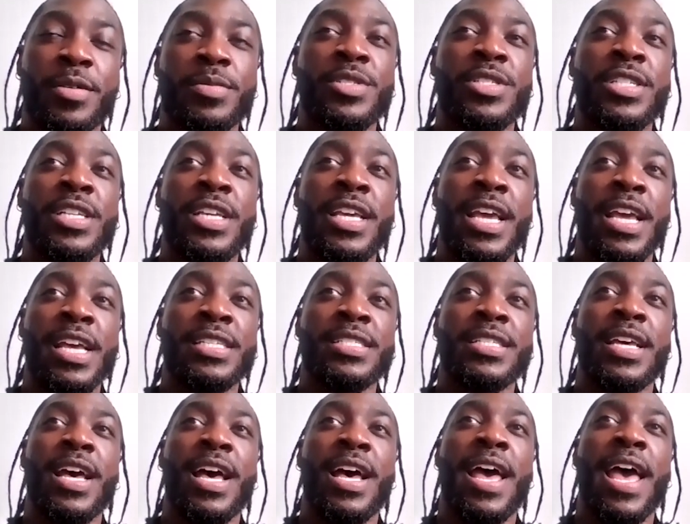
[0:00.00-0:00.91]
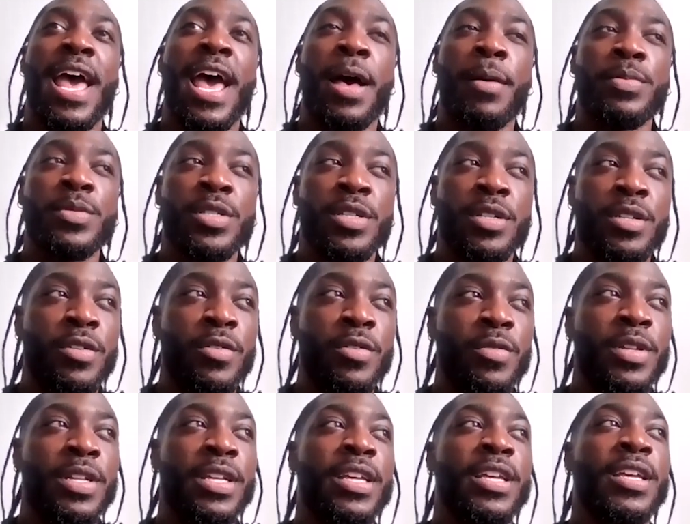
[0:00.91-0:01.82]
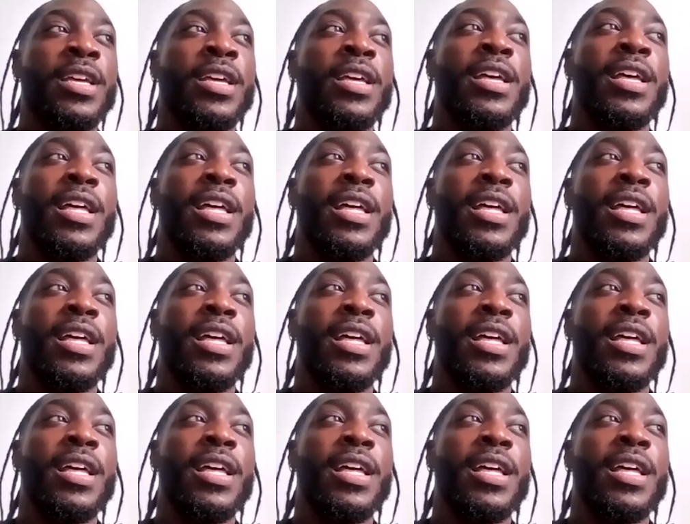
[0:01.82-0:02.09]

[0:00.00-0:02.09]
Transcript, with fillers: she has absolutely